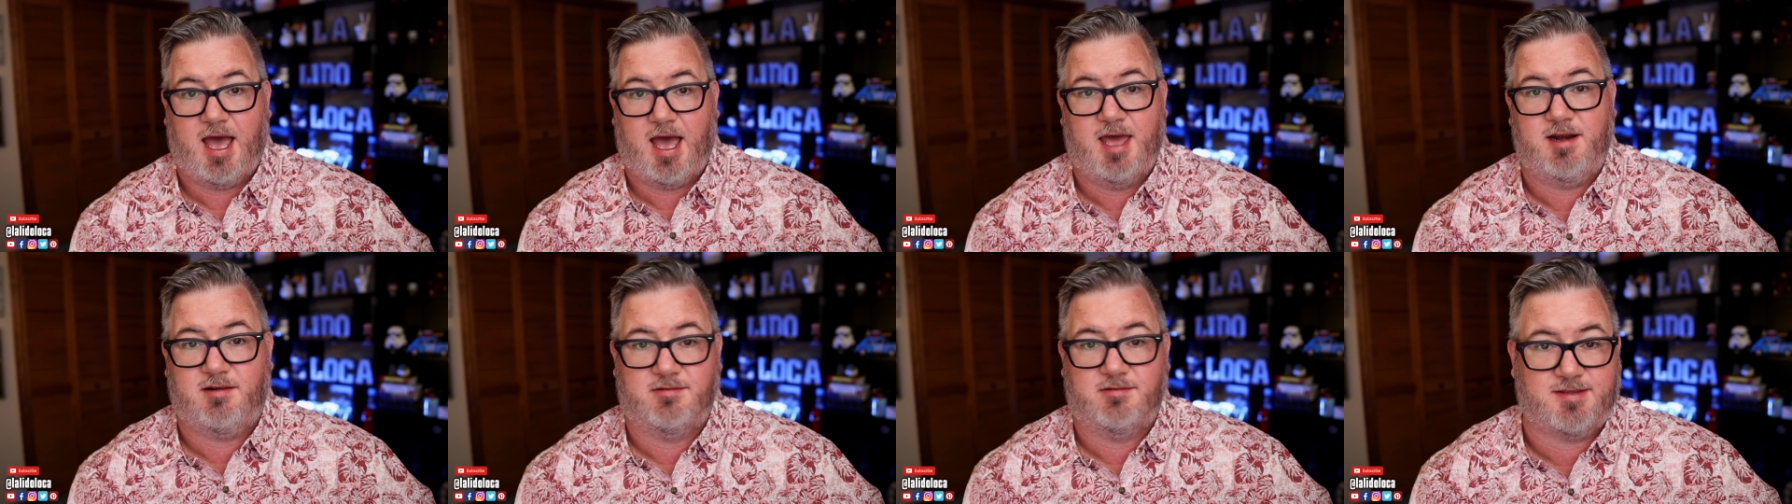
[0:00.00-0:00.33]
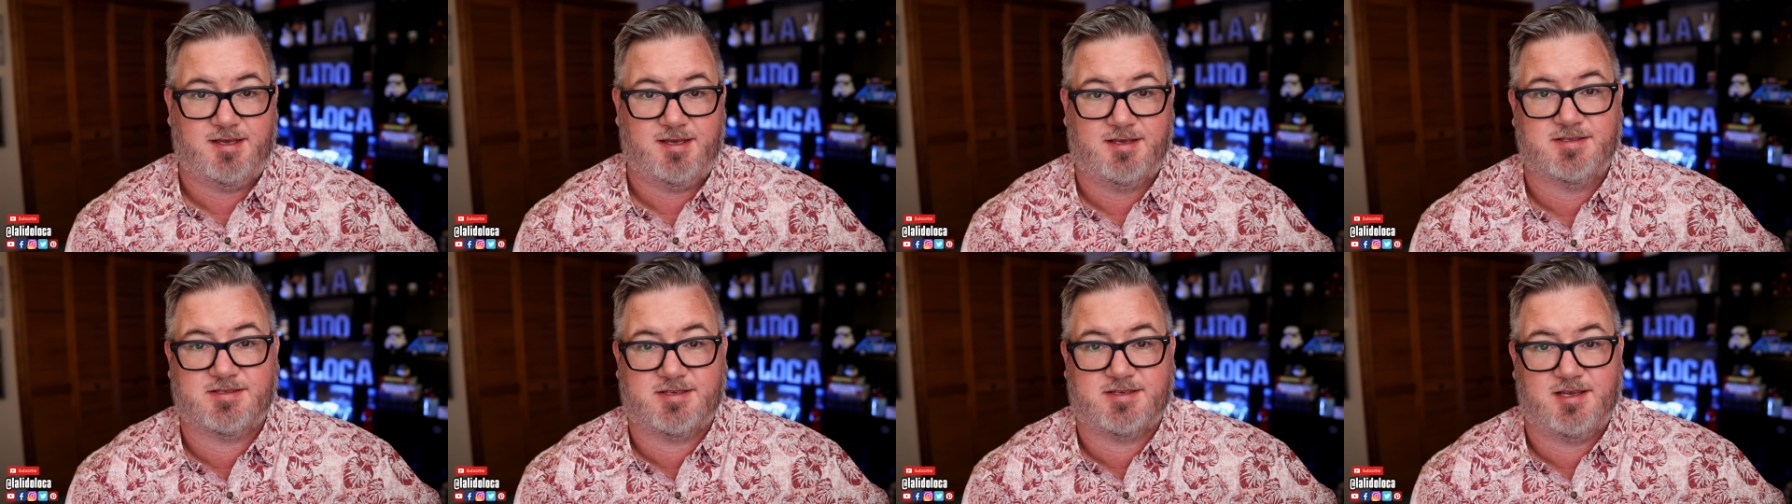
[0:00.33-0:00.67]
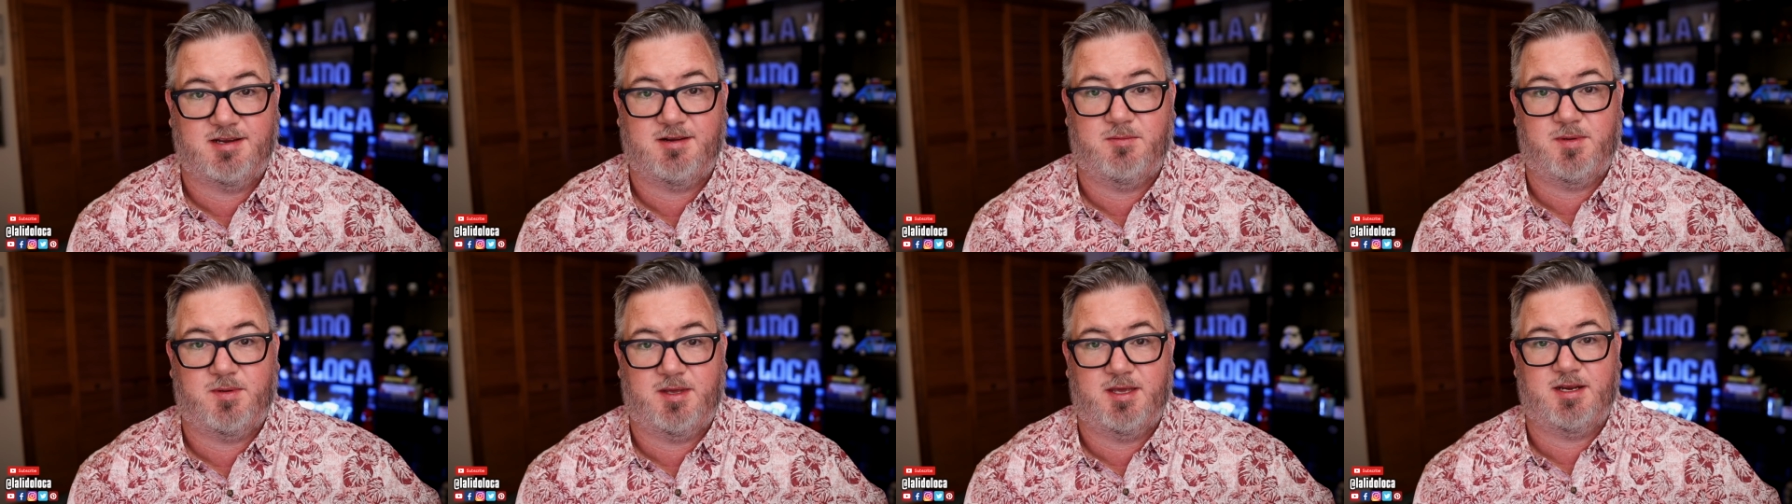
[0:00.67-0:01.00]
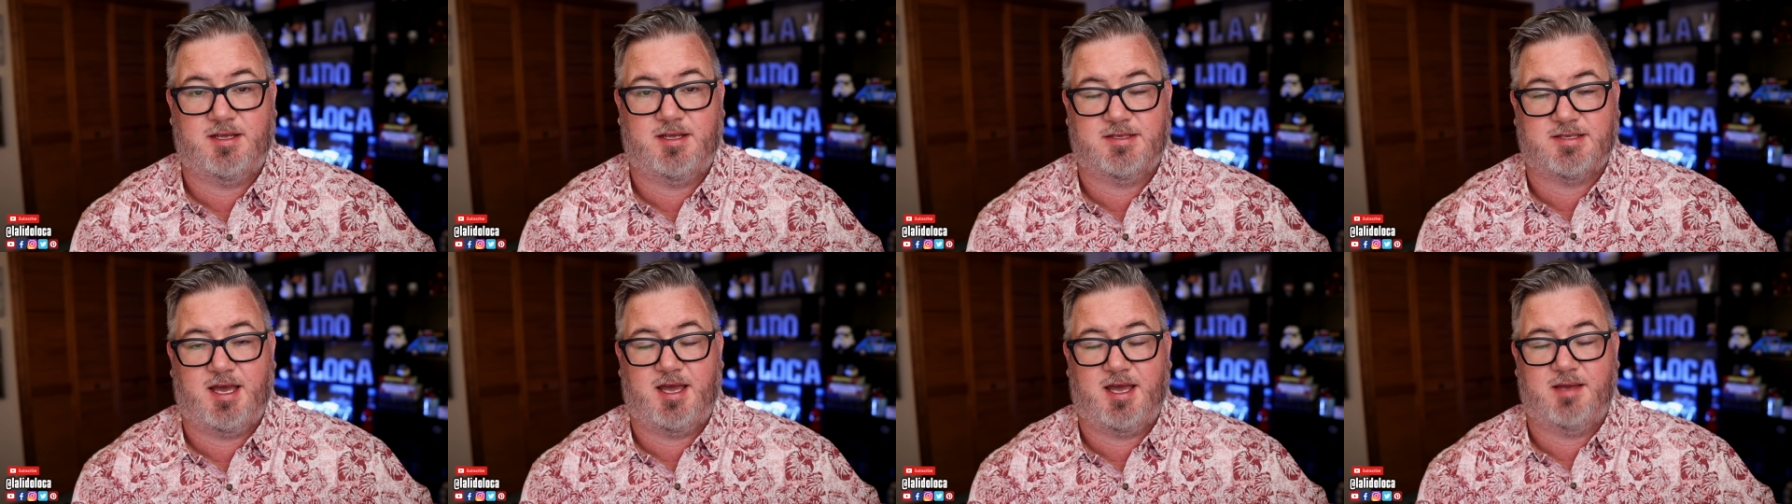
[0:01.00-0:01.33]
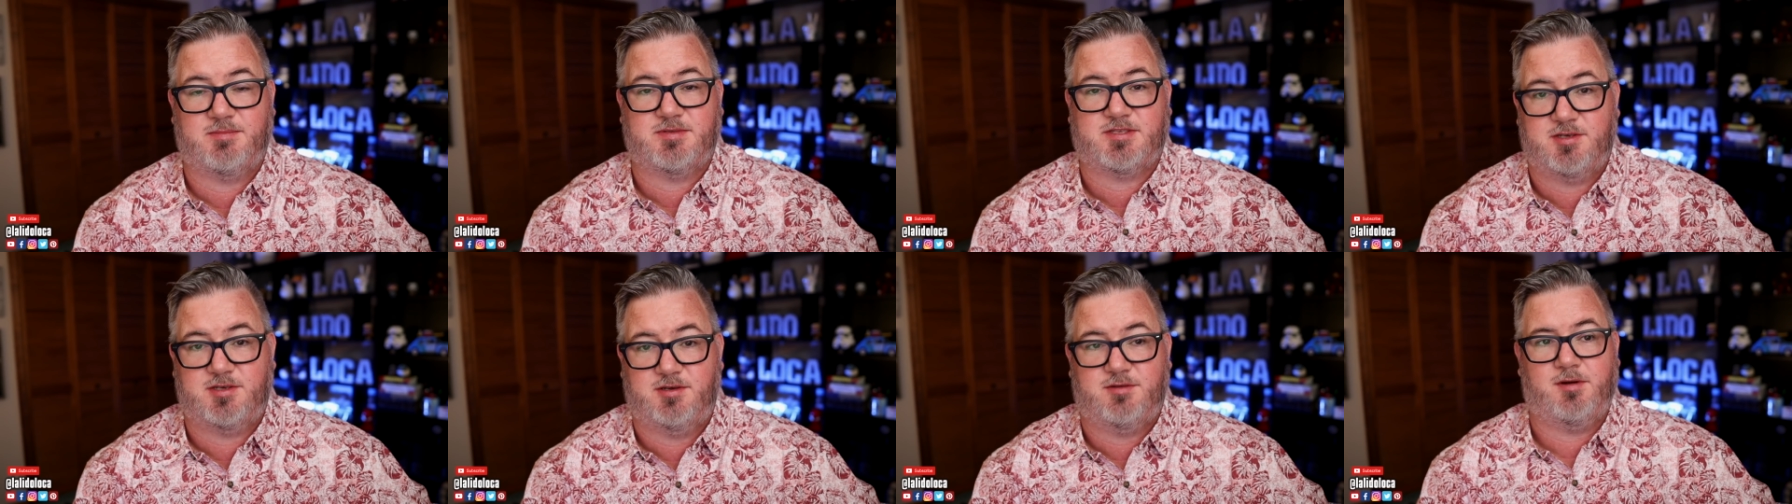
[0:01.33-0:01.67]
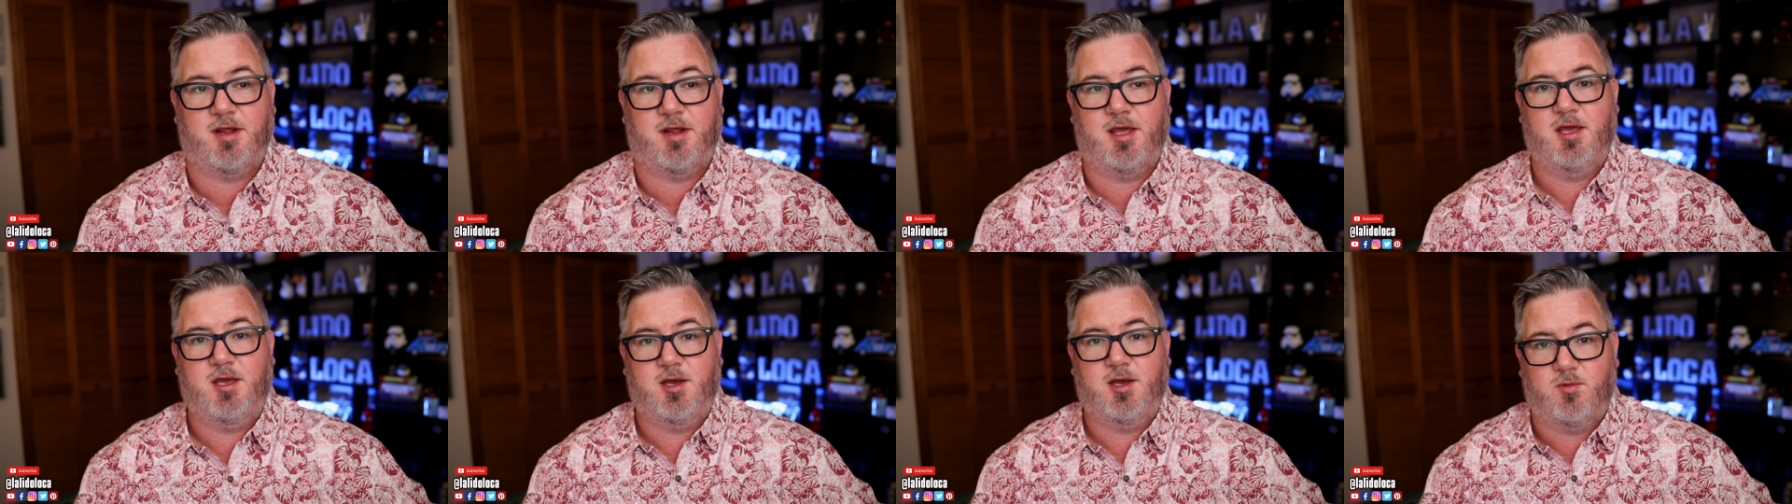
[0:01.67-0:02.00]
I don't think it's going to be anytime
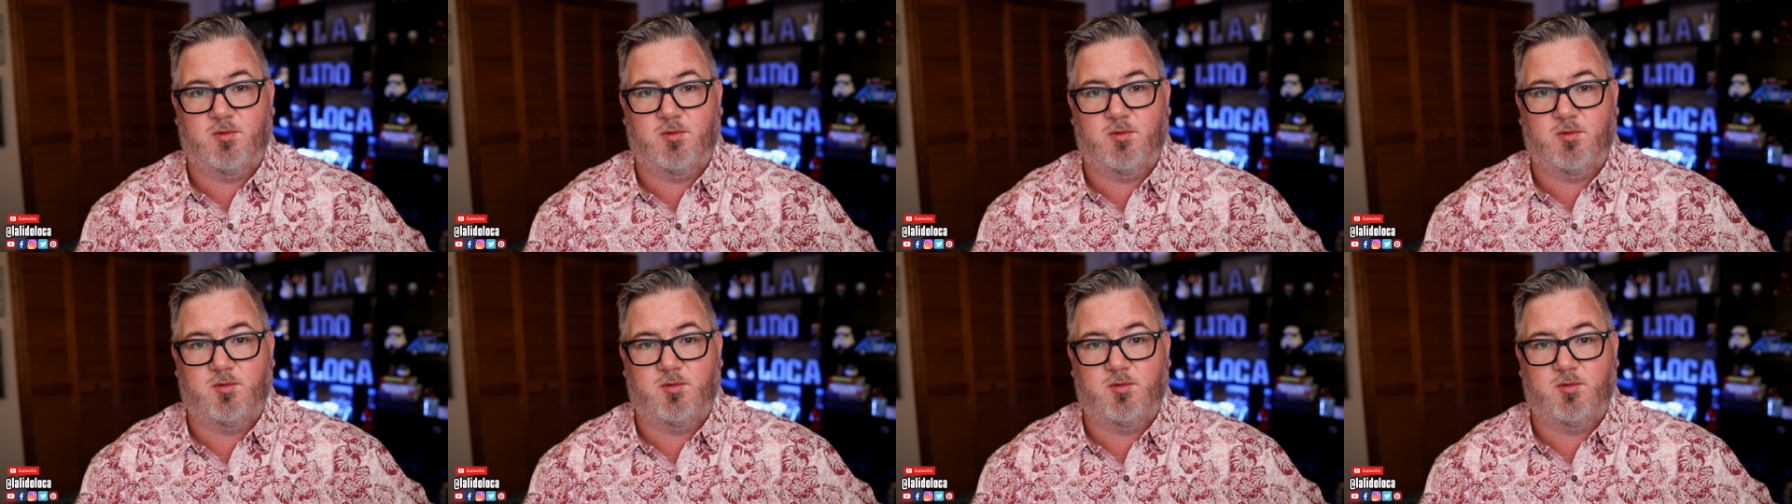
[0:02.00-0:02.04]
soon.